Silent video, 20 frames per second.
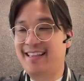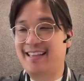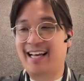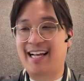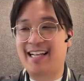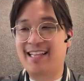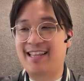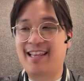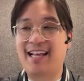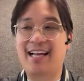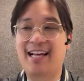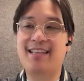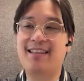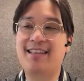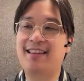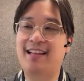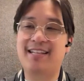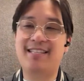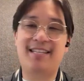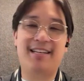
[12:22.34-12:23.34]

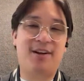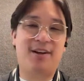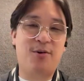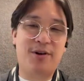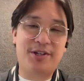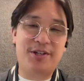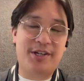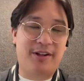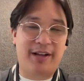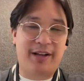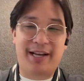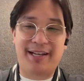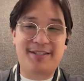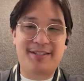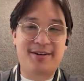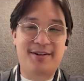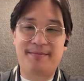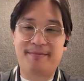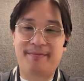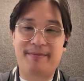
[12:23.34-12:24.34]
That's the question I'll
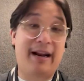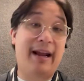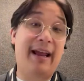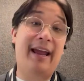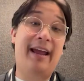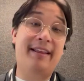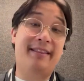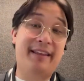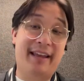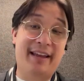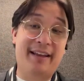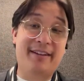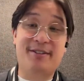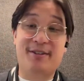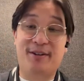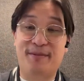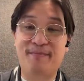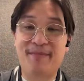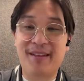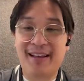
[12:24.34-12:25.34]
answer, but I hate the
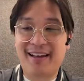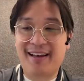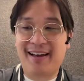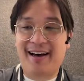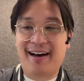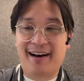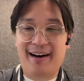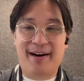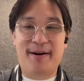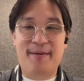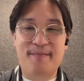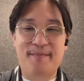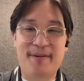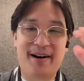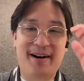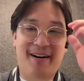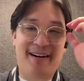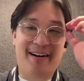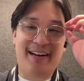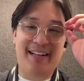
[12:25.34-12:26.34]
answer.
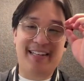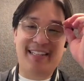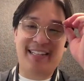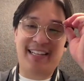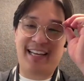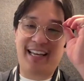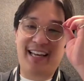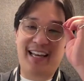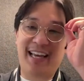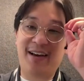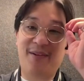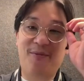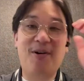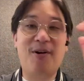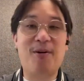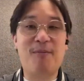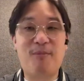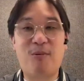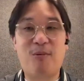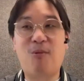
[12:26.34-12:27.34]
Honestly,
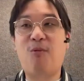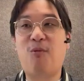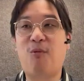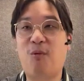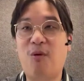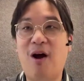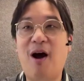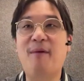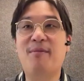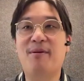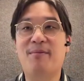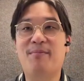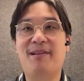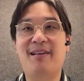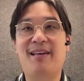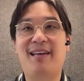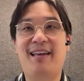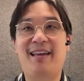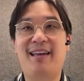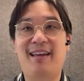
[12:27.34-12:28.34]
we're
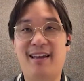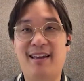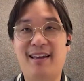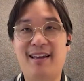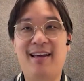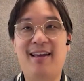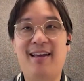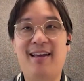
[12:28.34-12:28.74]
probably